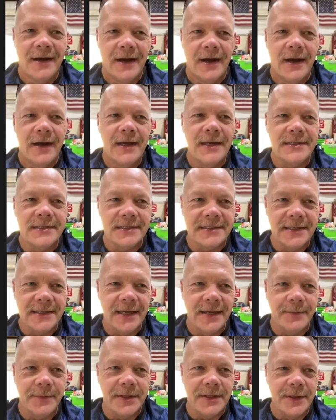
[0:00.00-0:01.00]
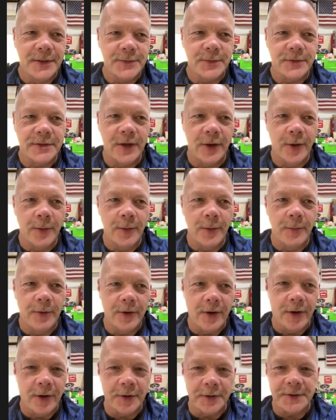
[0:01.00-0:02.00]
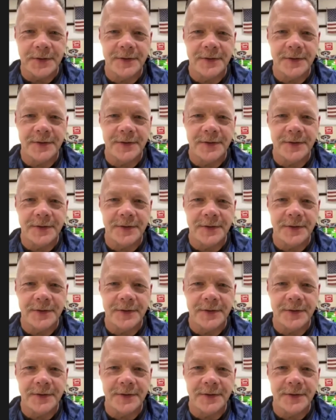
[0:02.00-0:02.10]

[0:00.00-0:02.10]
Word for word: wonder. I hate to say it, but those were terrible cars.